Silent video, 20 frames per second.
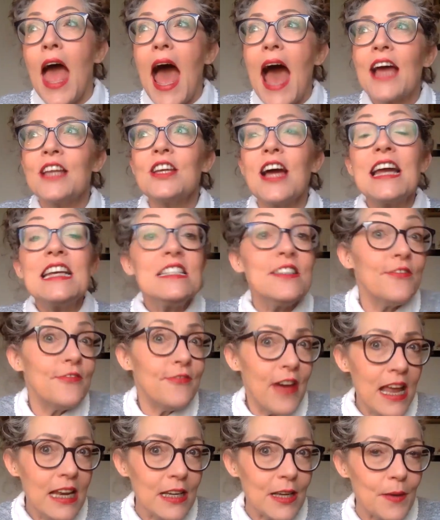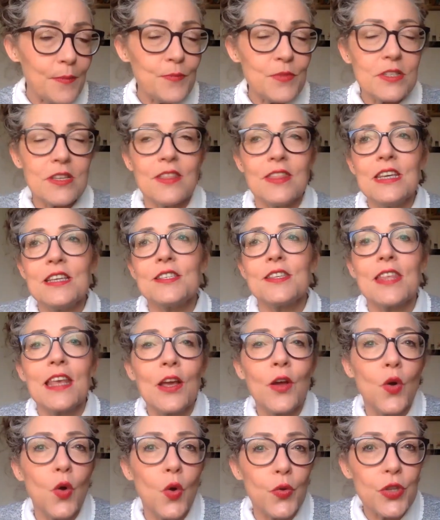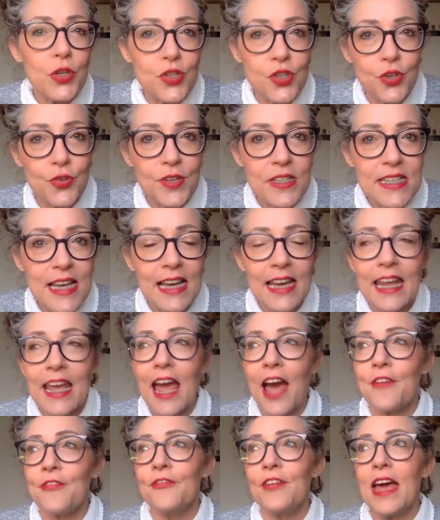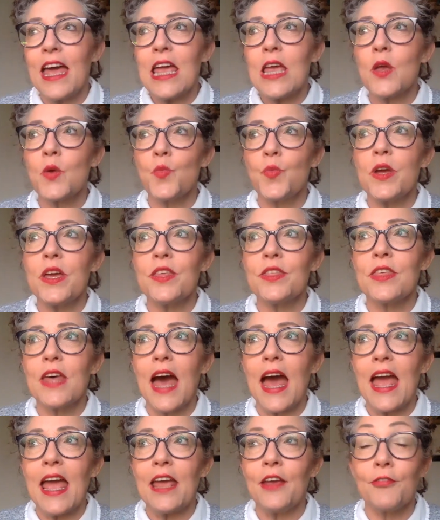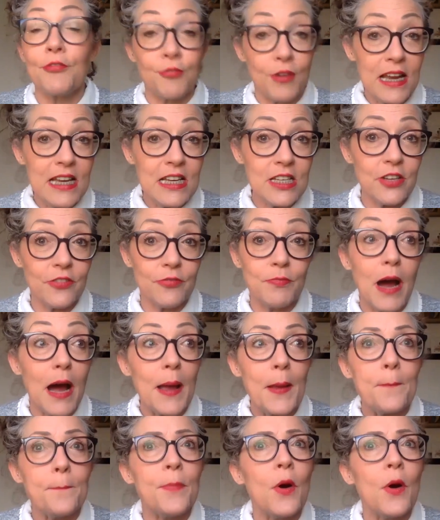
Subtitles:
and I developed this thing called the Storytelling Cafe with a friend of mine.